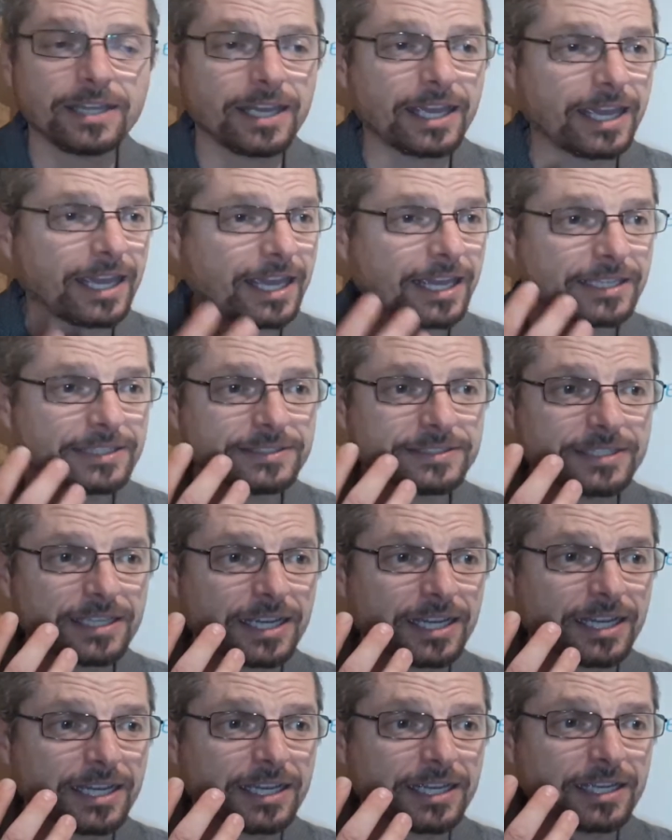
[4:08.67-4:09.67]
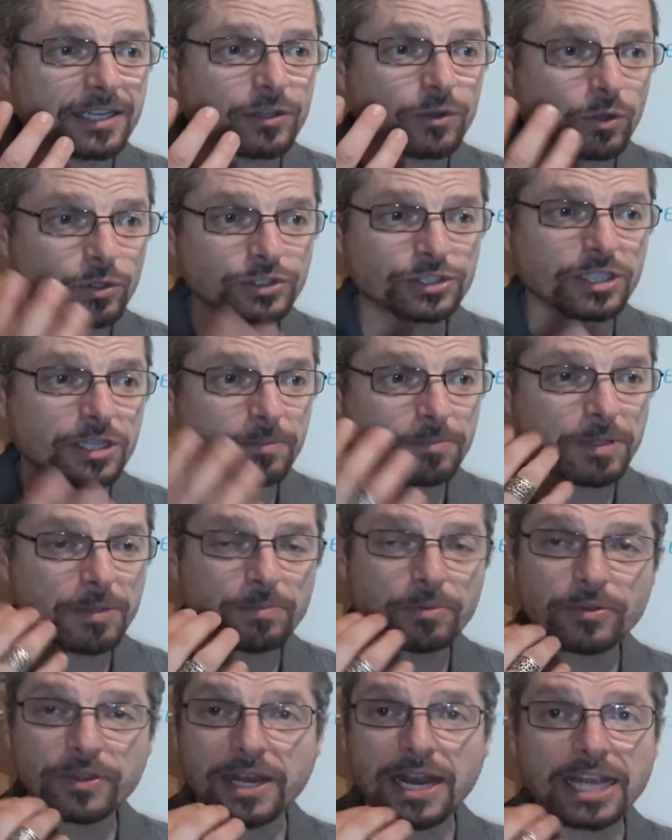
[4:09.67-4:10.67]
And those are the
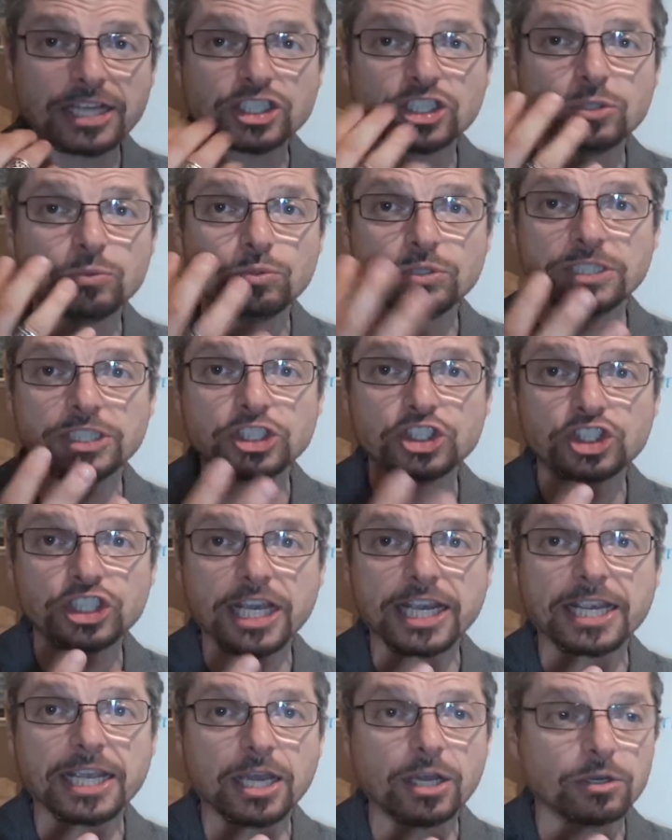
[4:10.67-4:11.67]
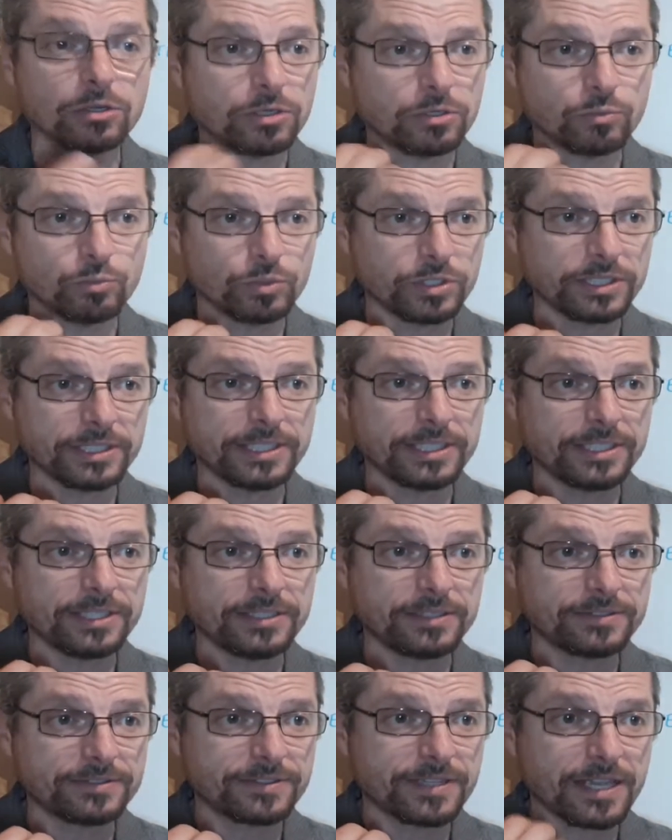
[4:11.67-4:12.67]
people that actually really check out and really